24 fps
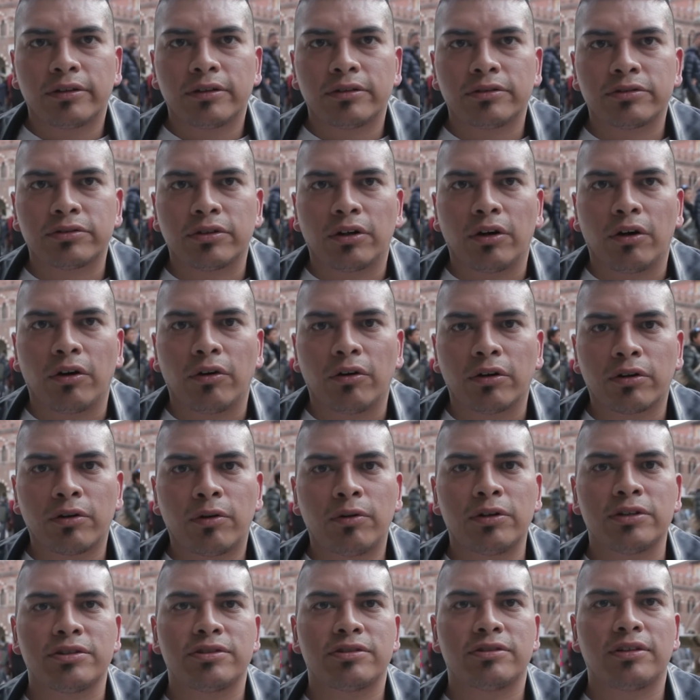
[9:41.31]
So of
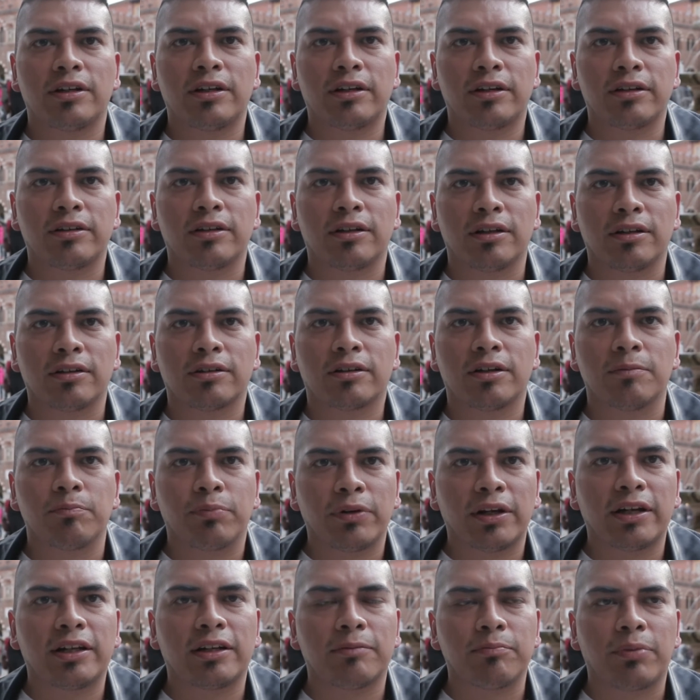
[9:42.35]
course they're gonna
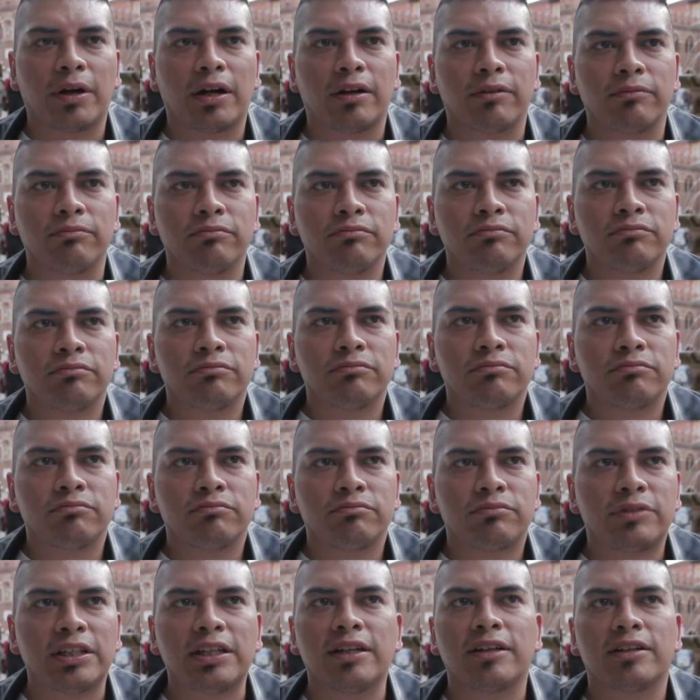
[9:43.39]
complain about
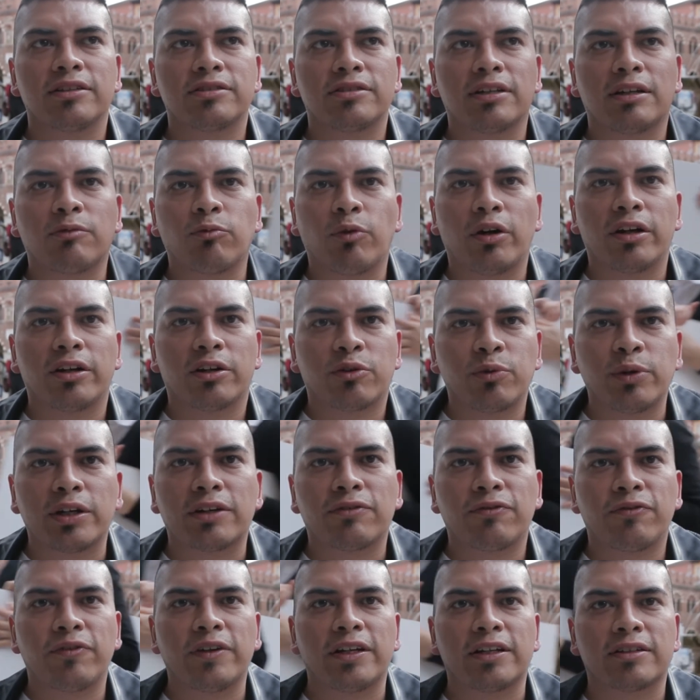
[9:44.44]
things and want a quick
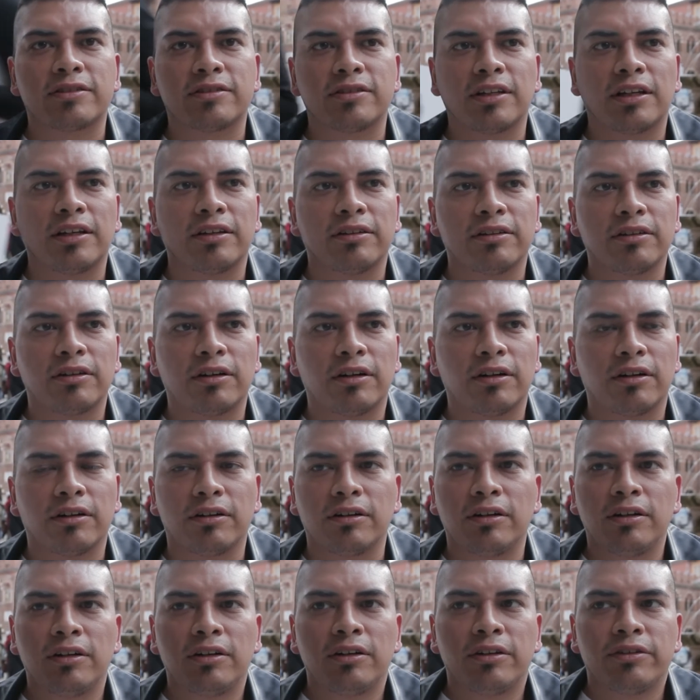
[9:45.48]
fix, and
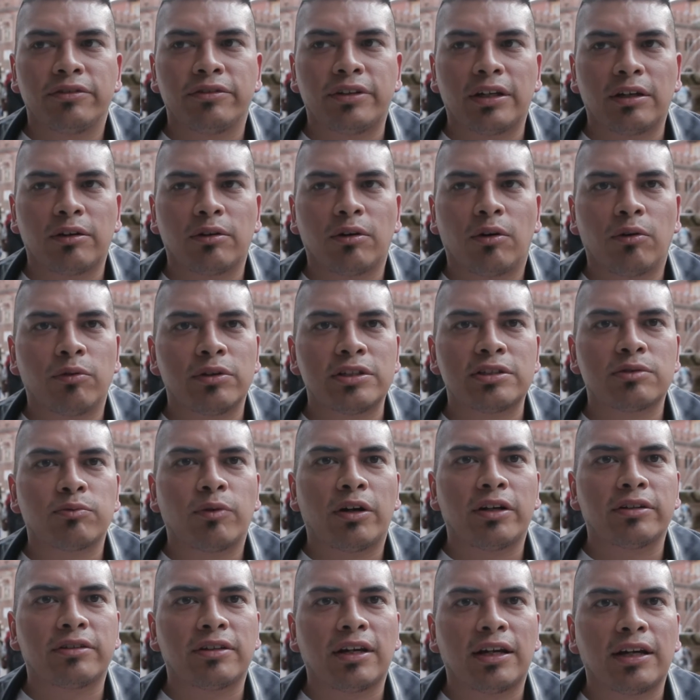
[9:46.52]
they always
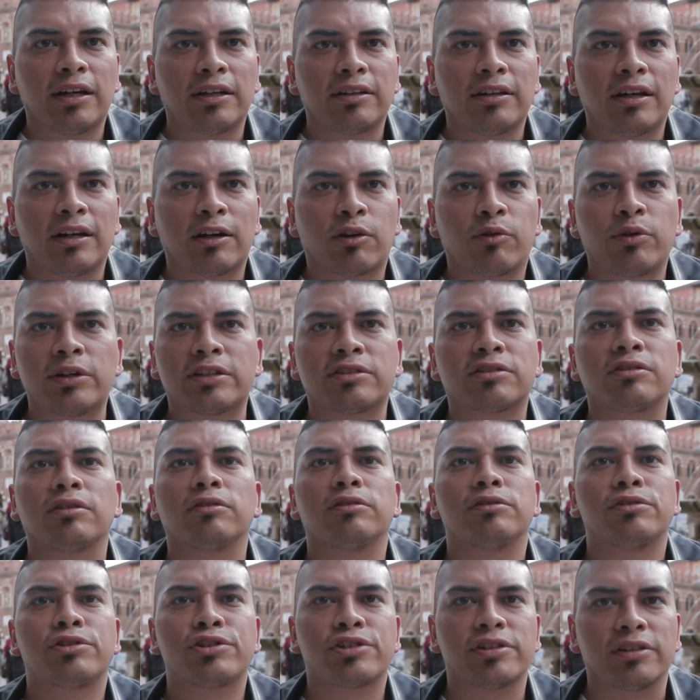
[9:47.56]
want that quick
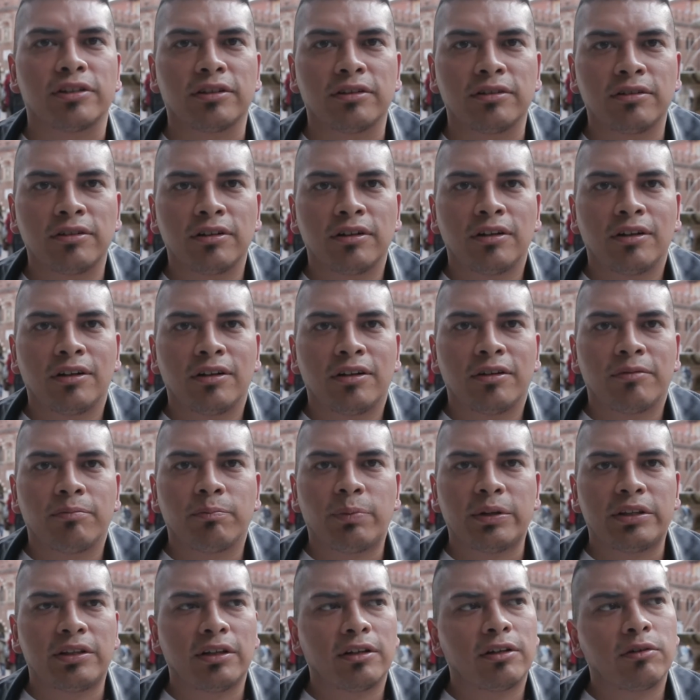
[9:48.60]
solution,
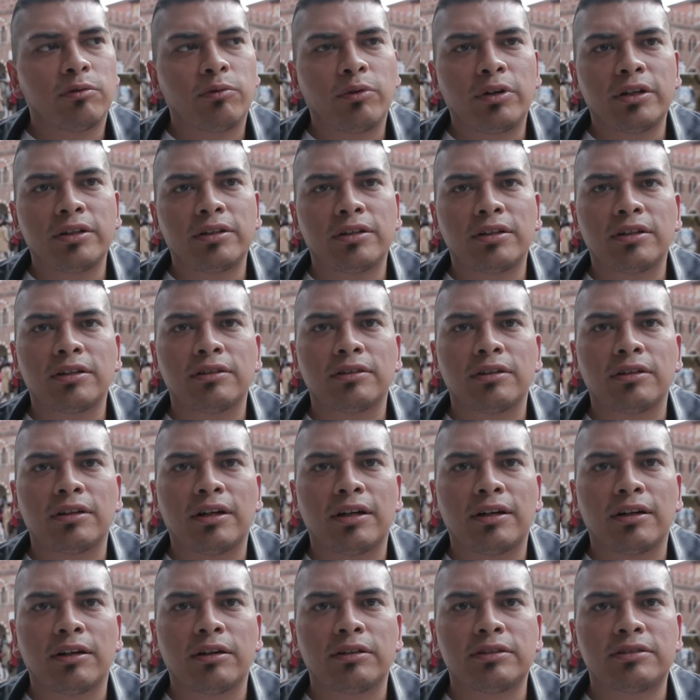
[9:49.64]
but they don't want
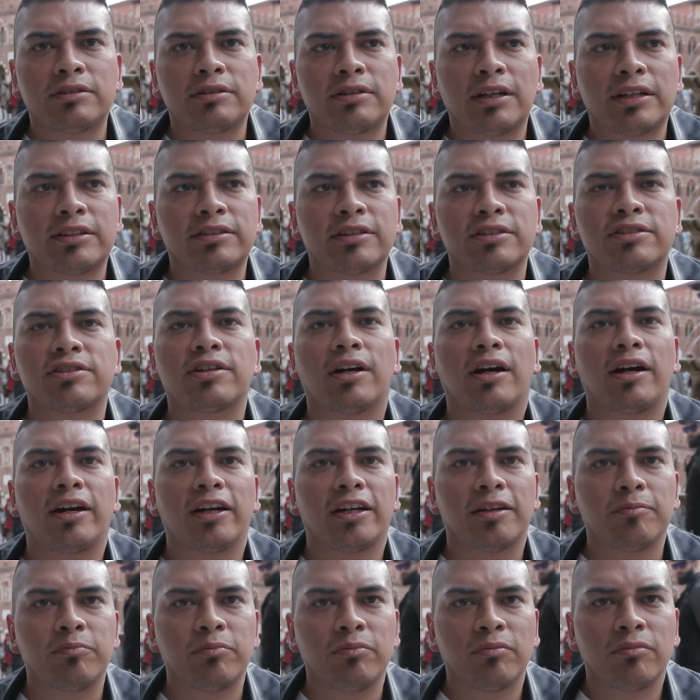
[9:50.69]
to take the
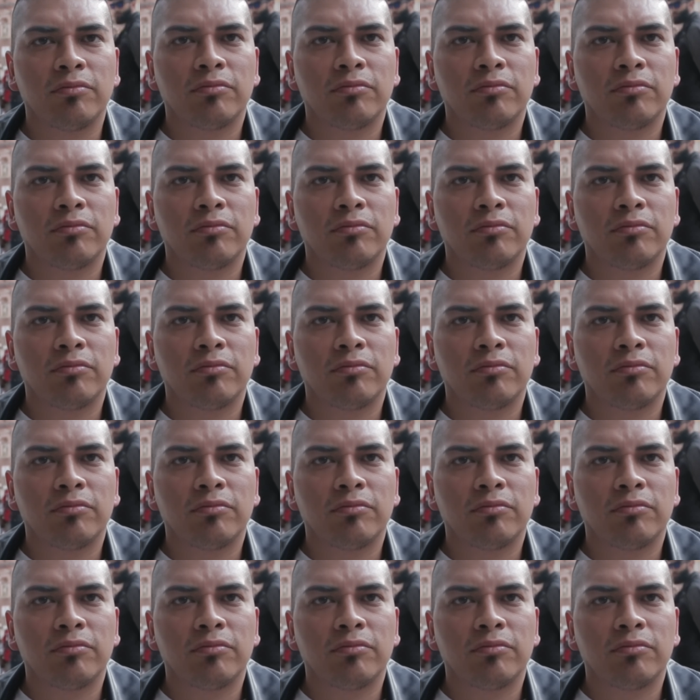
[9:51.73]
time.